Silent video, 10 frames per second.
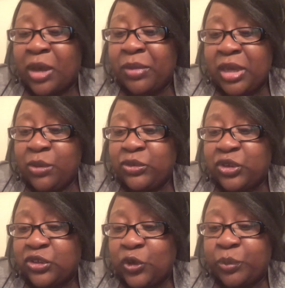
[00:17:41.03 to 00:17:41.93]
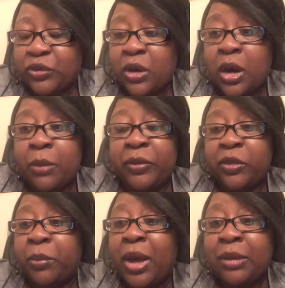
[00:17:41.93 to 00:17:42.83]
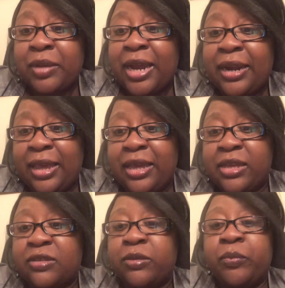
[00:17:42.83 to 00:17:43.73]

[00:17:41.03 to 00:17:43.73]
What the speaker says: I mean, it was just so bizarre. But the bottom line is,